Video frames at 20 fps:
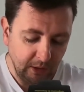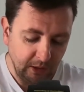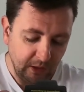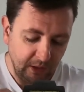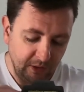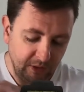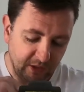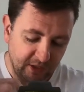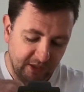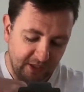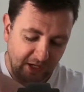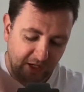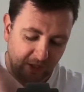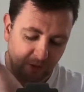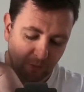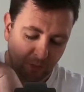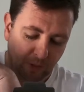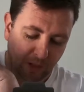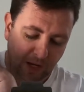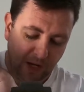In the
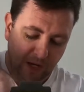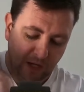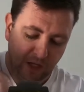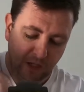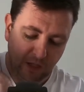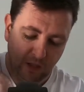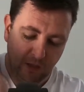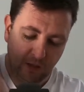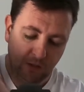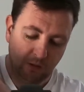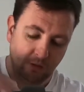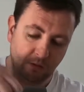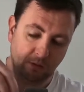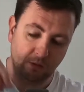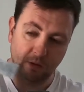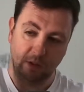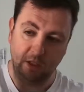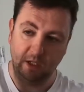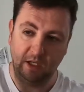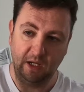second pack,
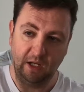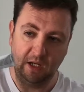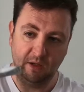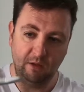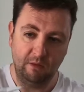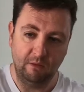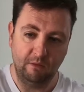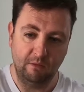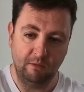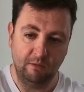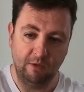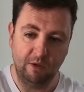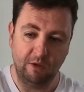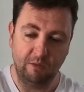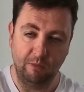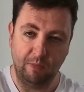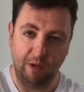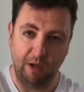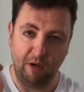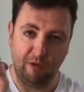again,
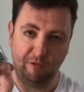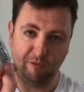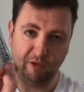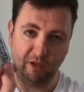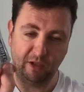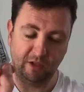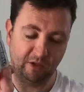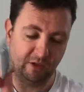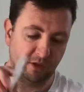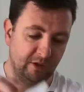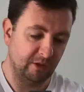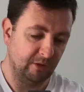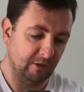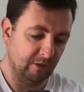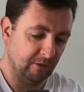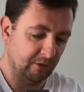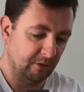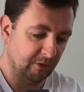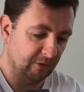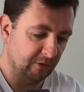some Powerflex
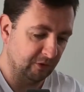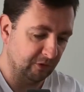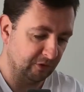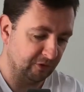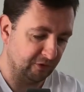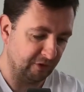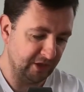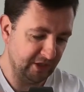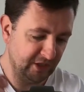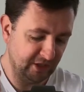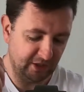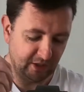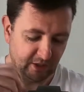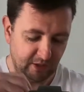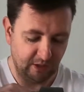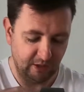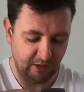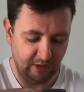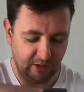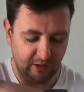
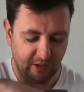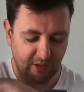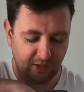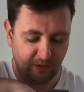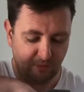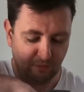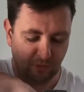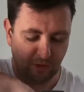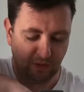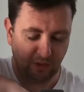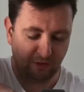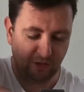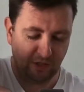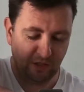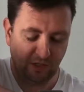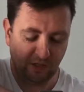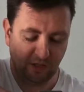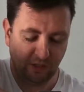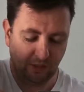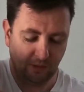grease, assembly
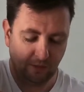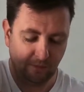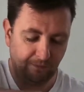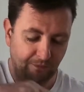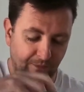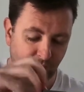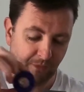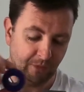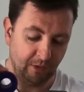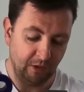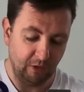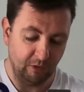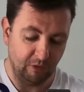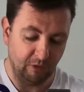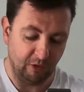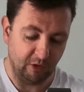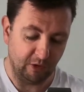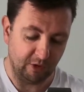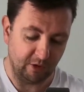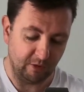grease.
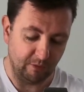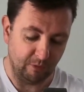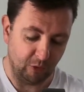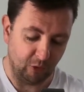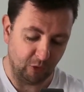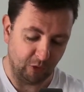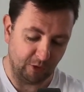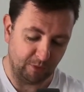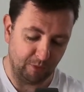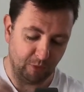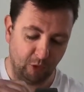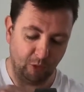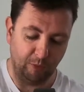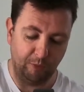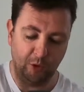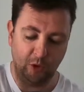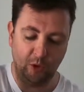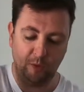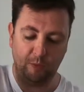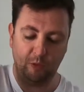Got some more small
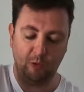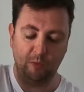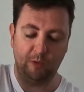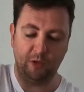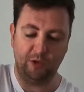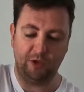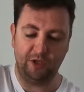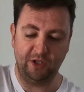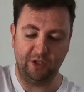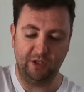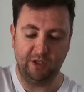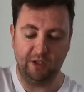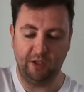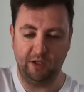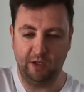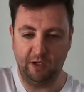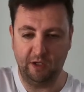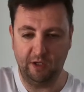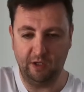purple bushes.